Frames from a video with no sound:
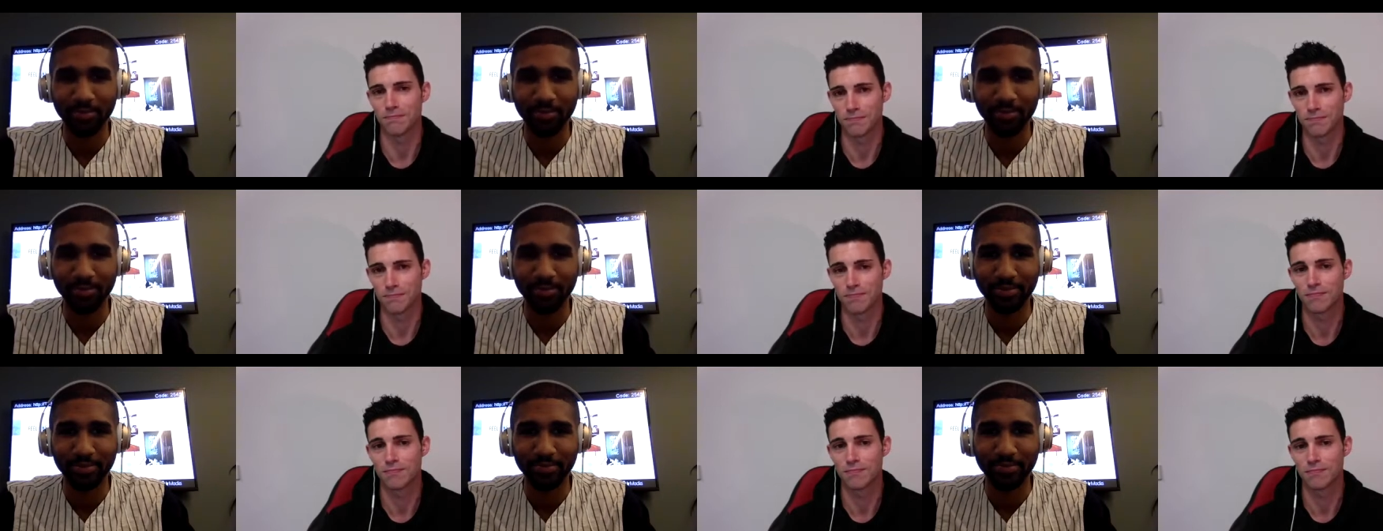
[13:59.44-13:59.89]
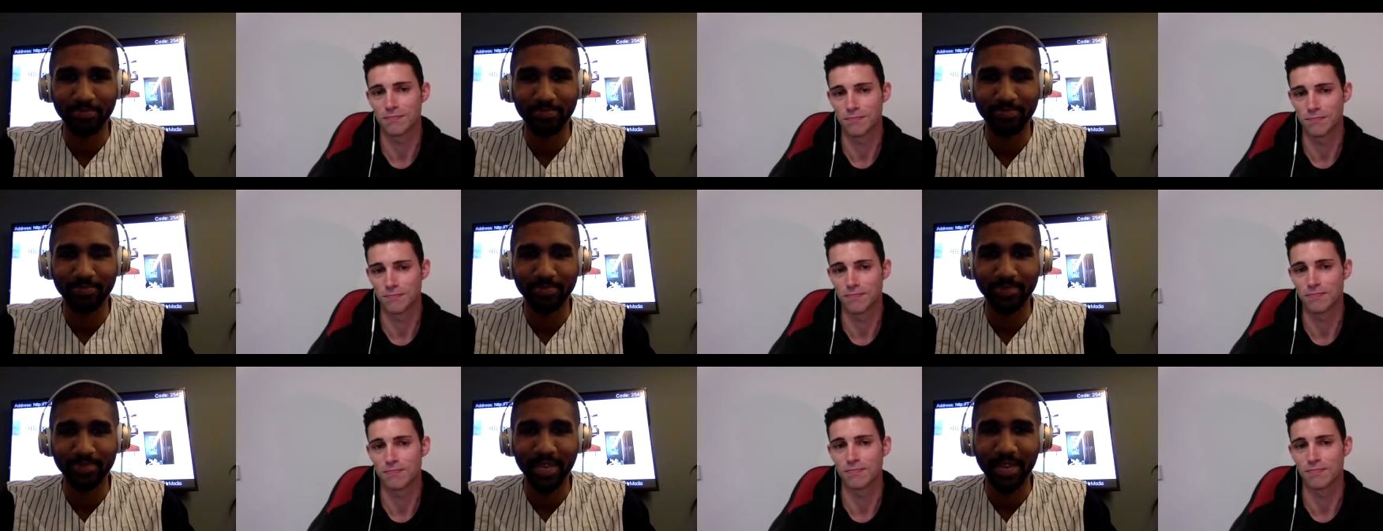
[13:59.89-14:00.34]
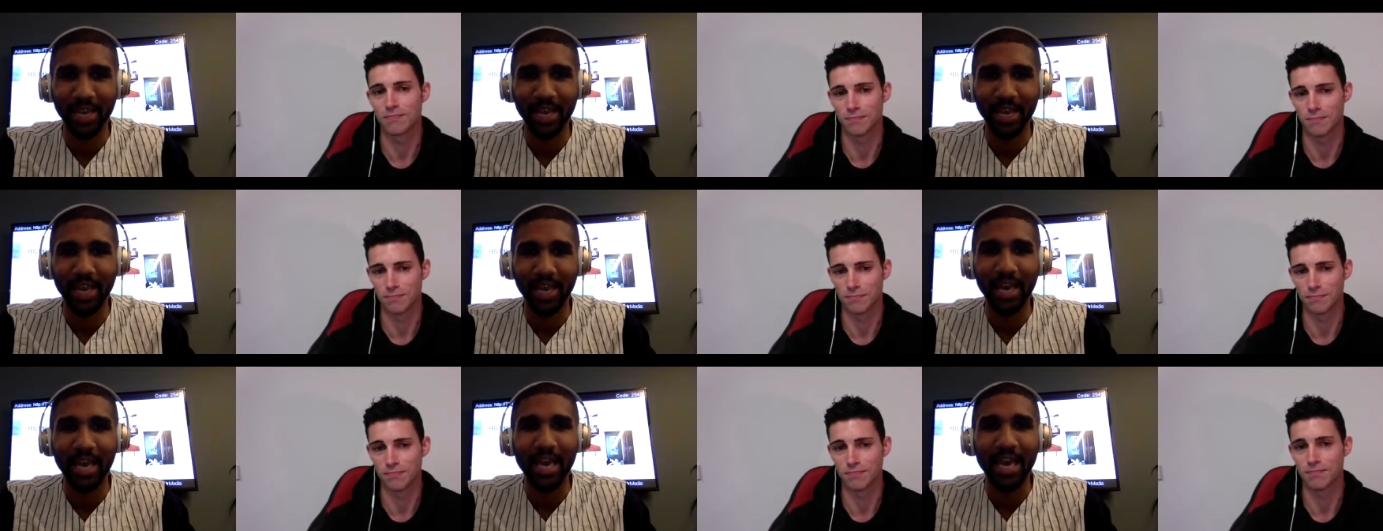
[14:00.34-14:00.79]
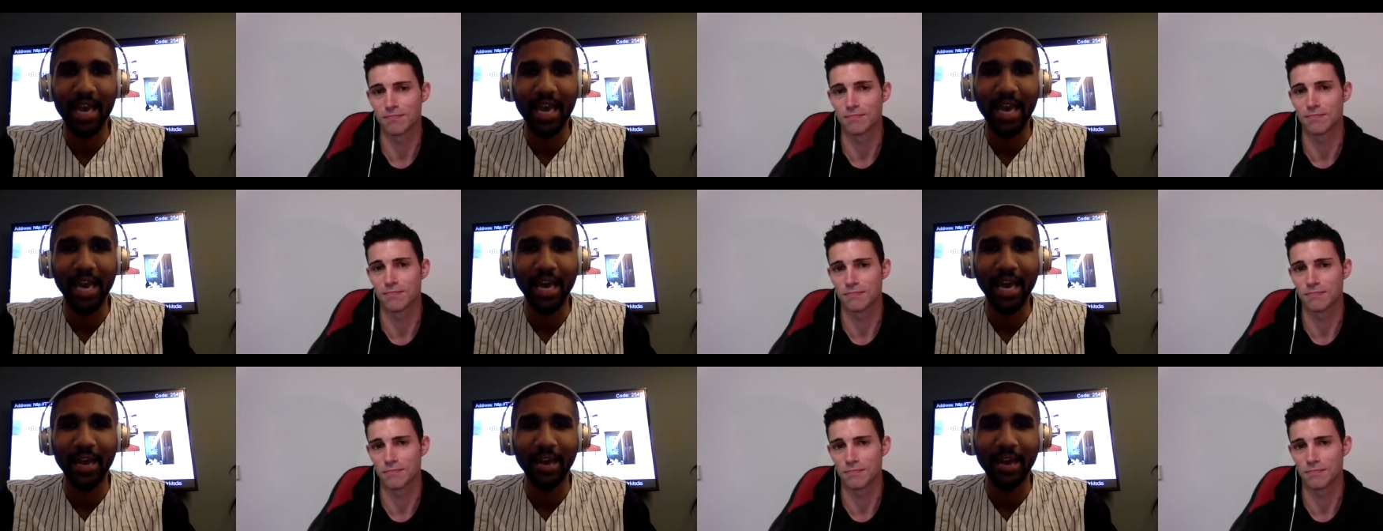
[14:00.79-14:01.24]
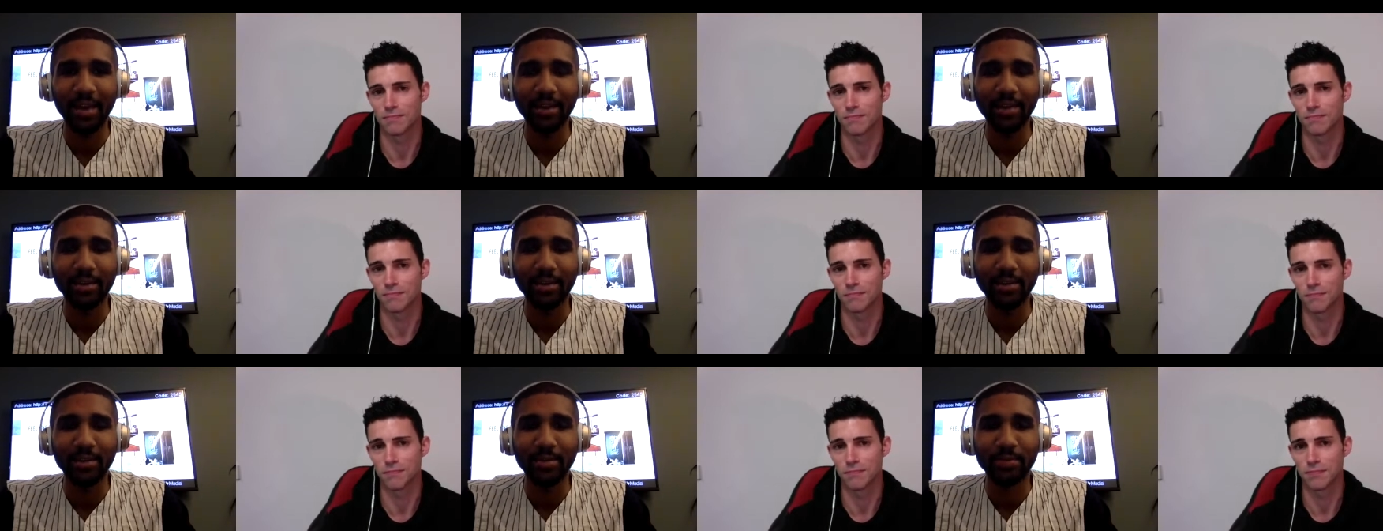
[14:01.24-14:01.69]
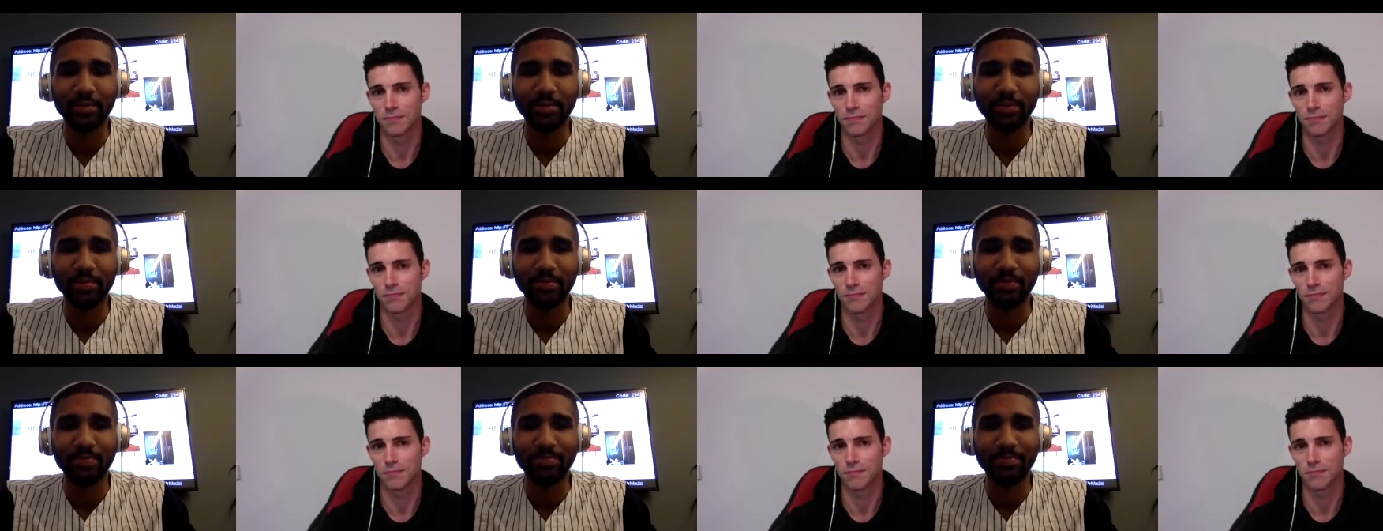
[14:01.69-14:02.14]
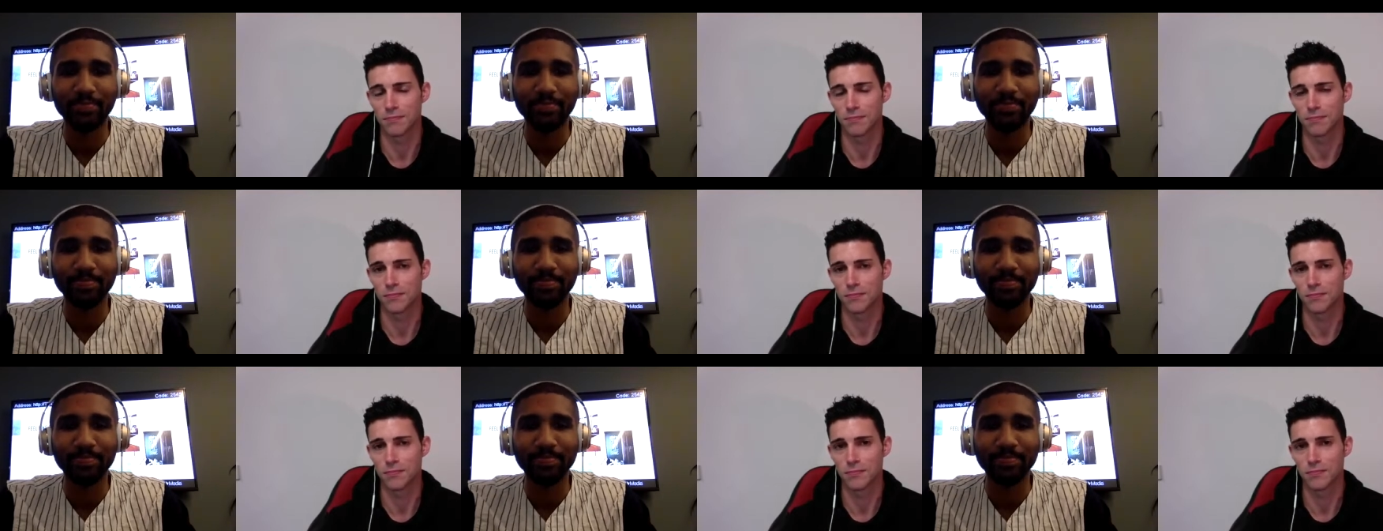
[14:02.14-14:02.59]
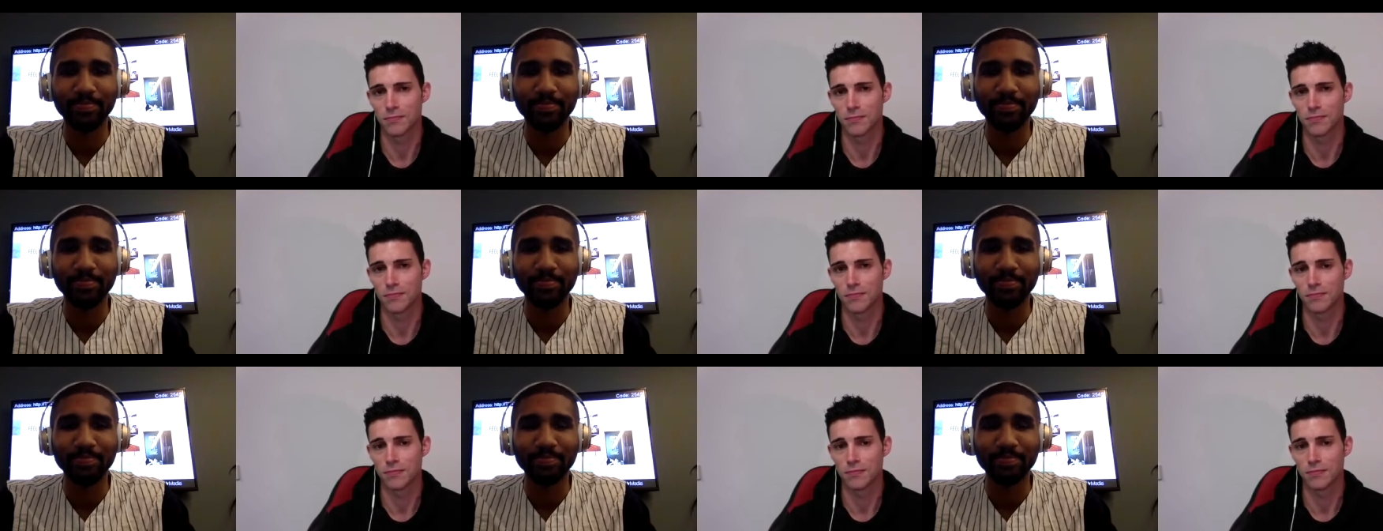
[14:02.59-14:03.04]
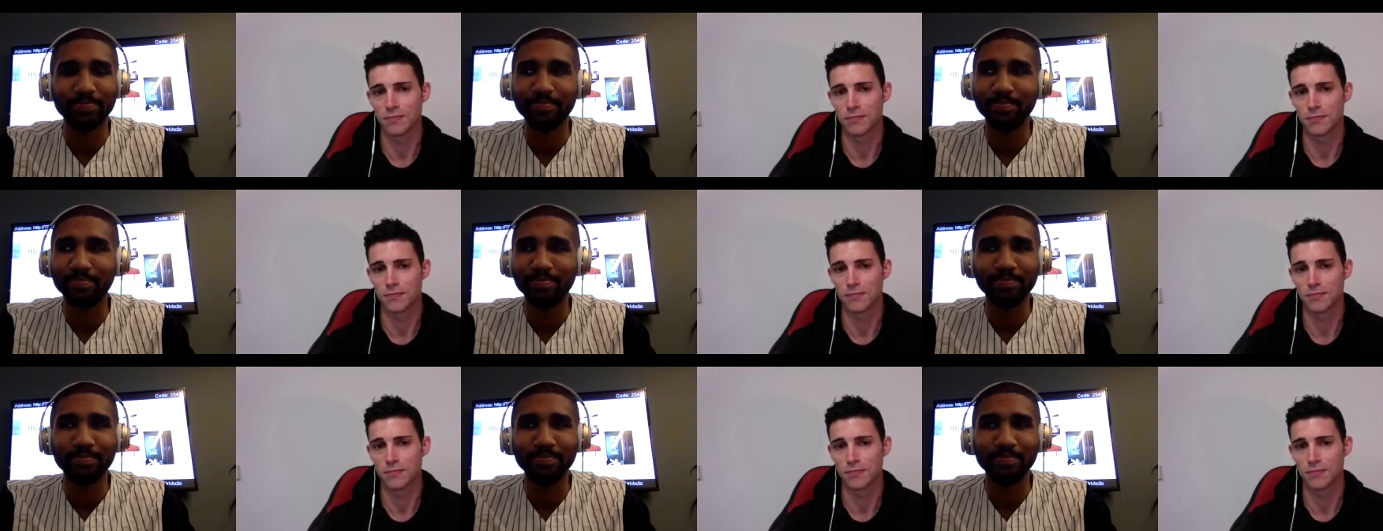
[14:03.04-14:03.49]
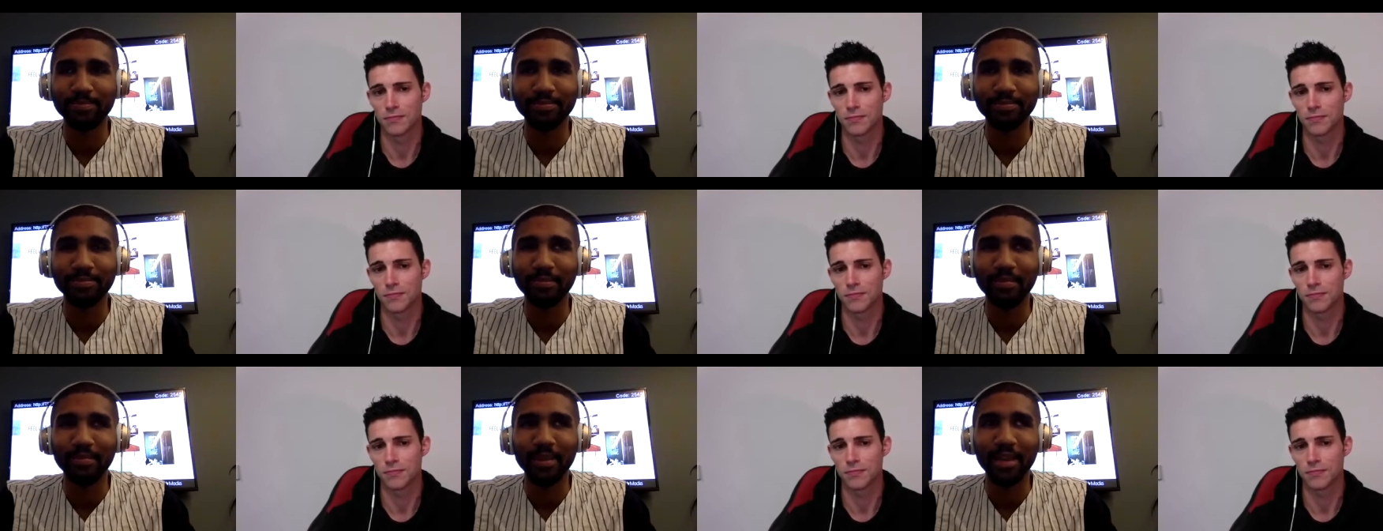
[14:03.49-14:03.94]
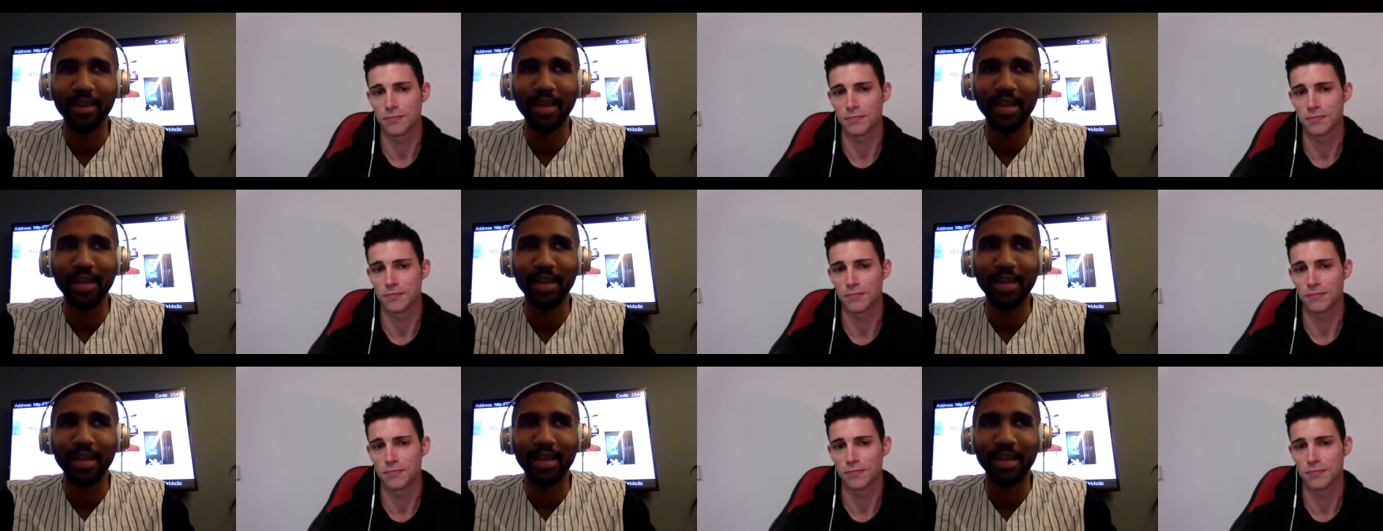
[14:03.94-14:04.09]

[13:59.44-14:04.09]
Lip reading: (no one is talking)